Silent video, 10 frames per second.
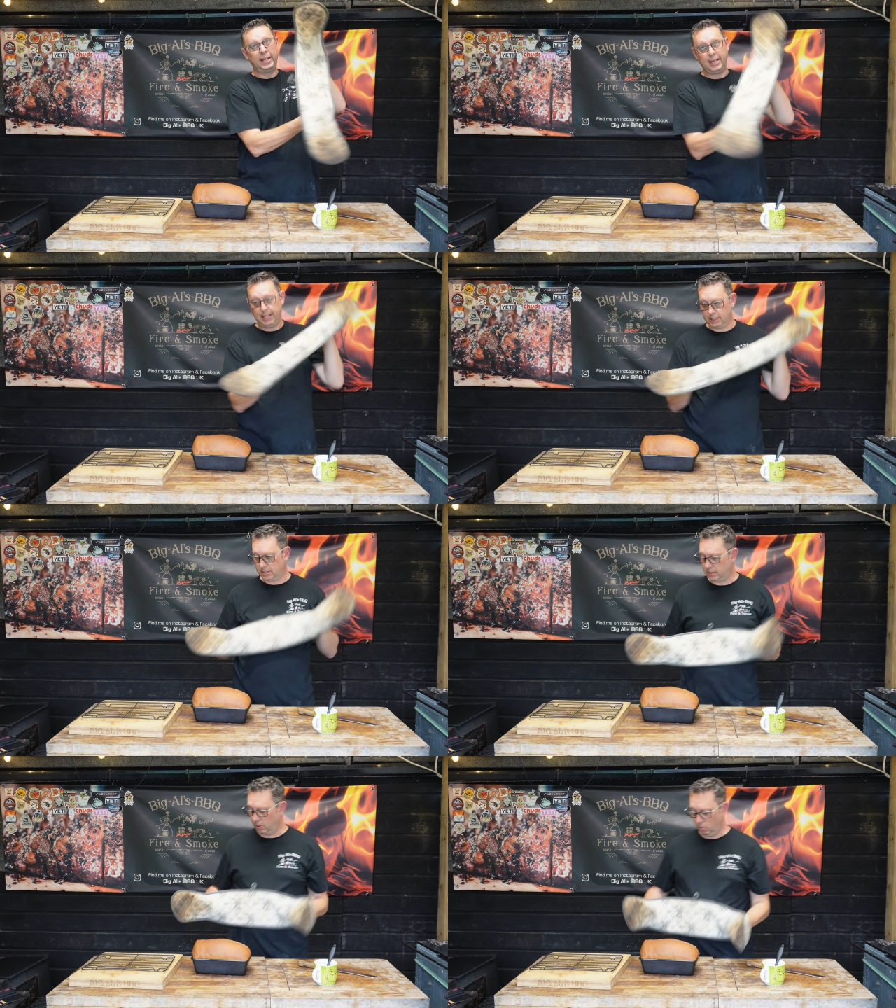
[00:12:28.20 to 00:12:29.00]
it is
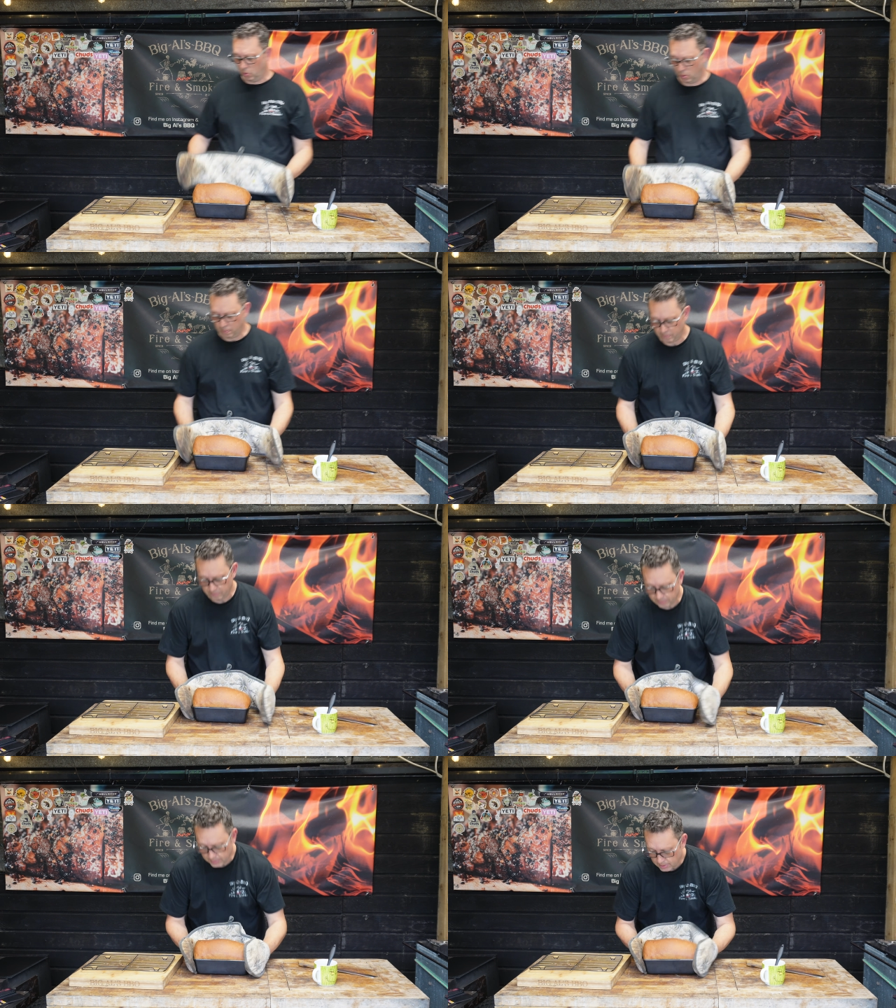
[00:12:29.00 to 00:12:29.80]
still warm,
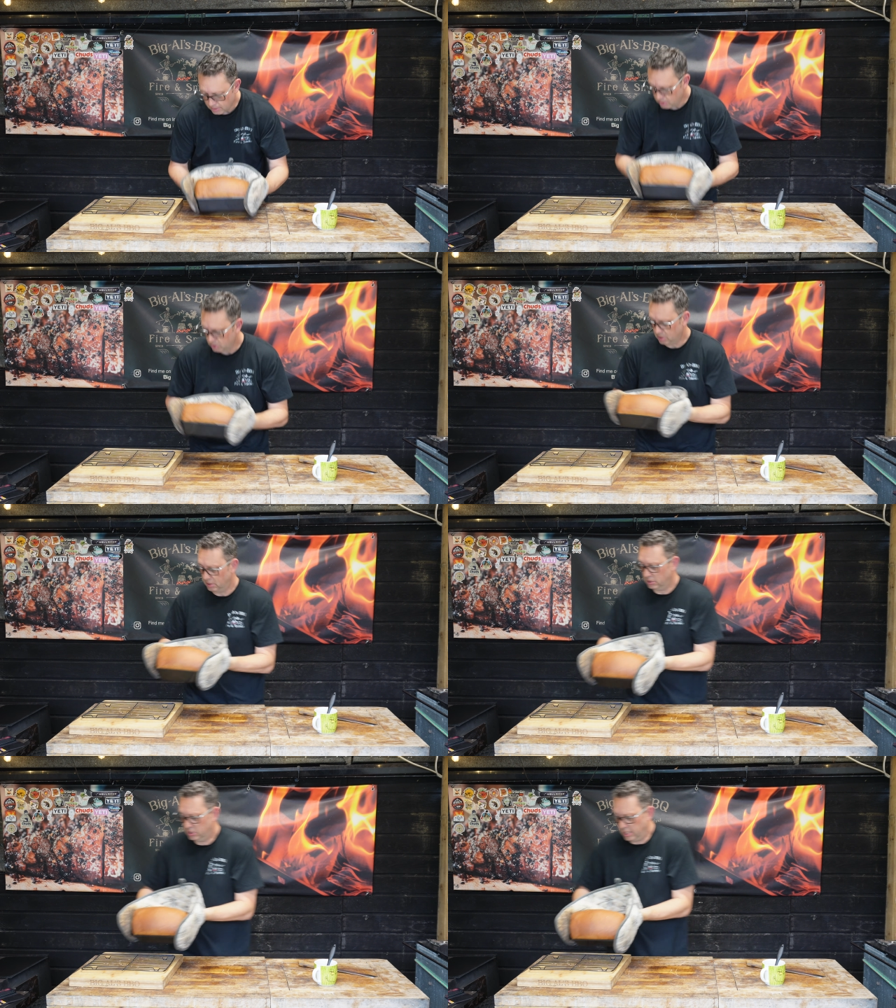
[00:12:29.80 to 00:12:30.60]
just
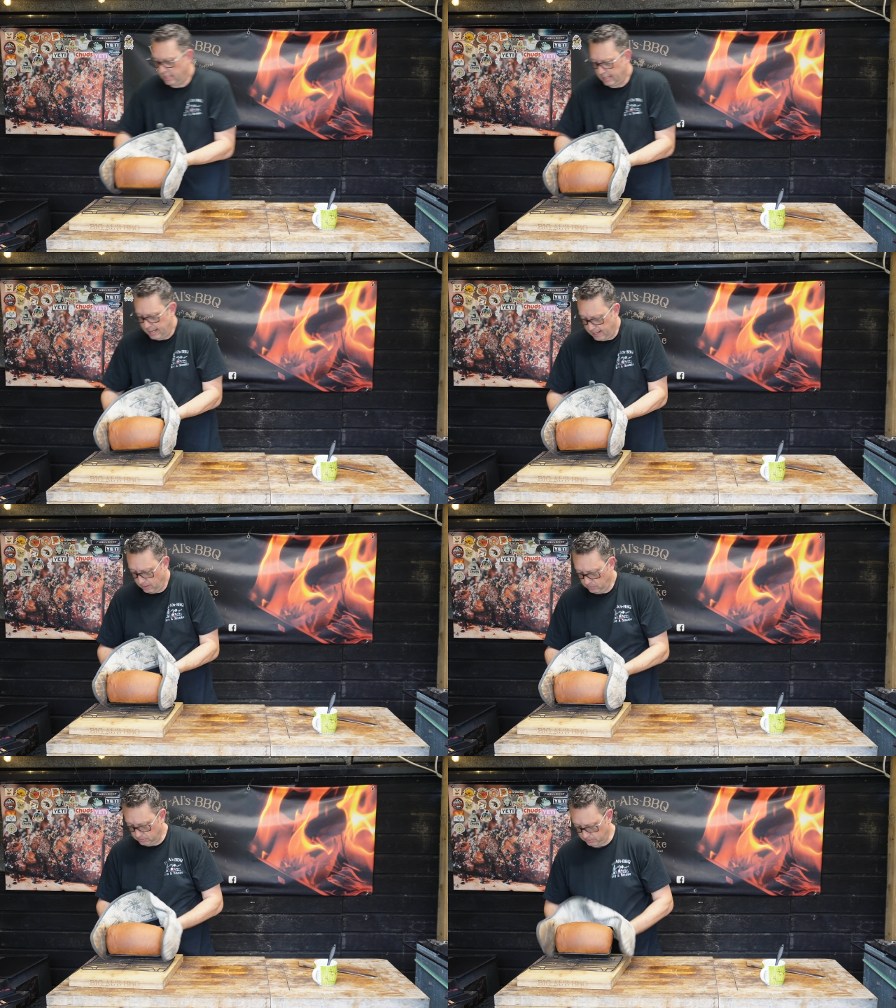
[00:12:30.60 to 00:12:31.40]
going to turn it out.